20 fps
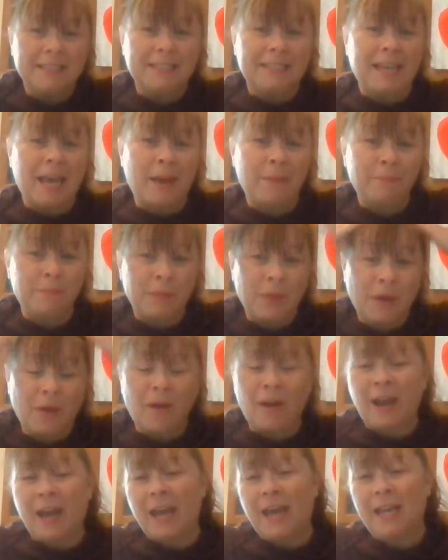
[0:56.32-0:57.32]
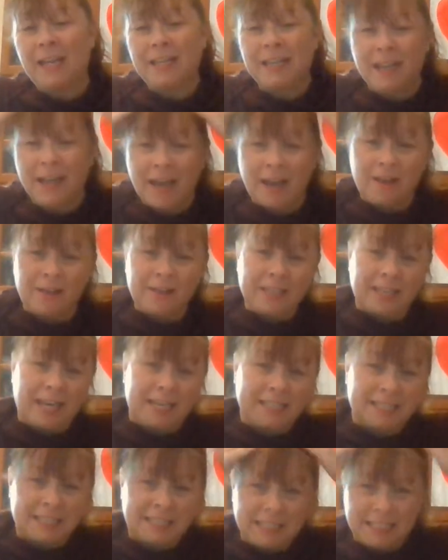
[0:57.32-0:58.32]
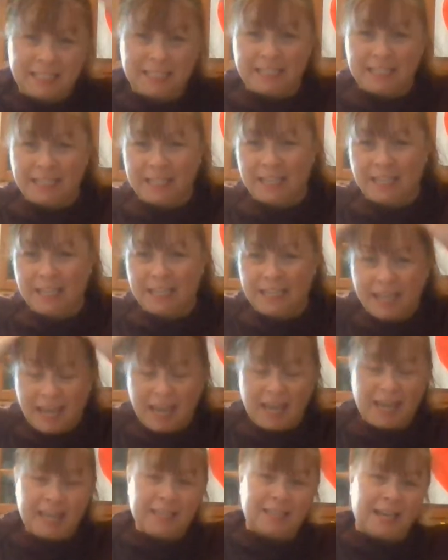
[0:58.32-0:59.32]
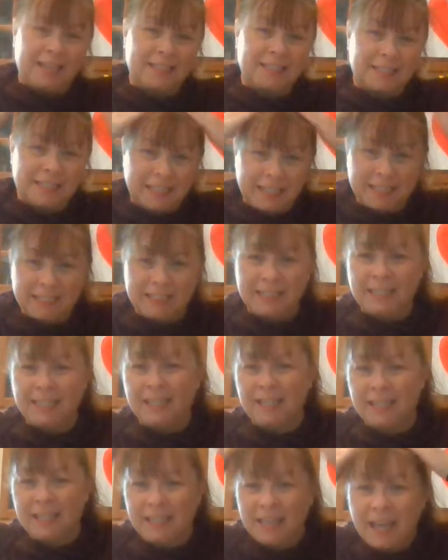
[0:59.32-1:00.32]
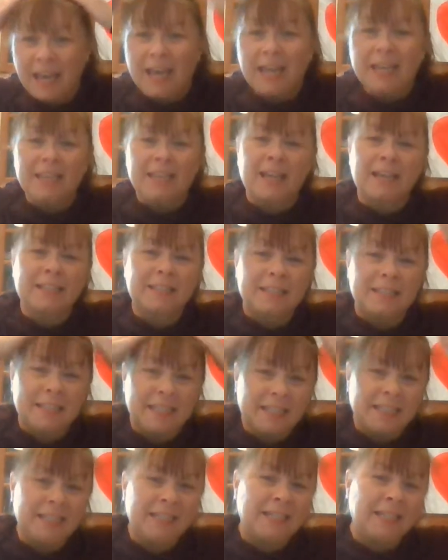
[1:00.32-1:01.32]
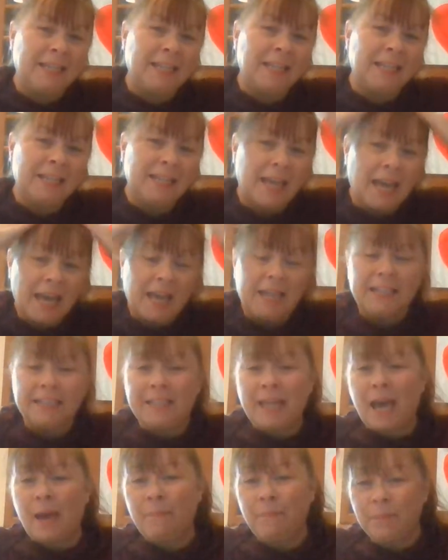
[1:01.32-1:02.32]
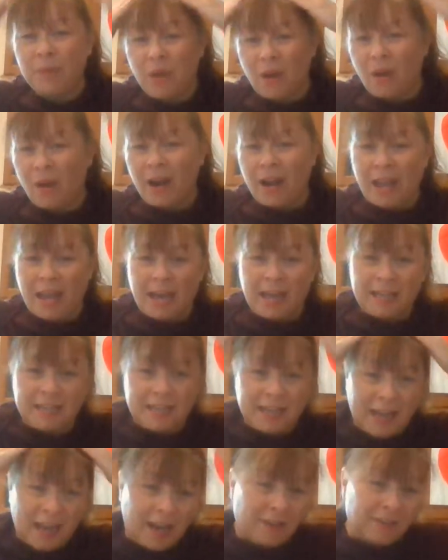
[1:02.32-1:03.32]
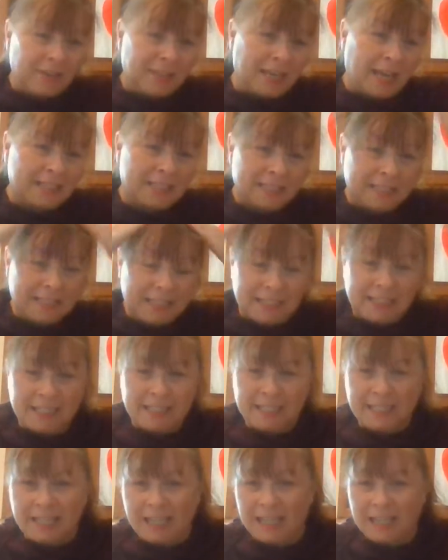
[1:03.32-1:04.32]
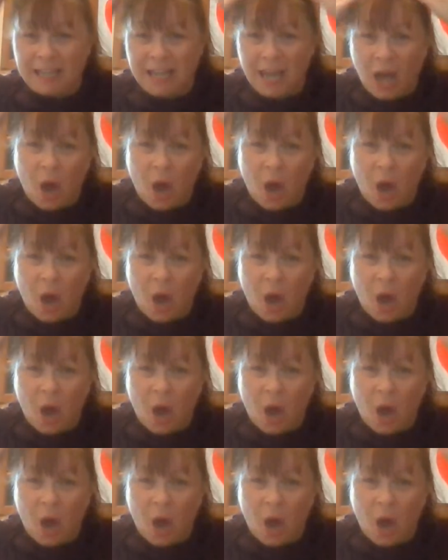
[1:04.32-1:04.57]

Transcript: Tap your head now, yes indeed, yes indeed, yes indeed. Tap your head now, yes indeed,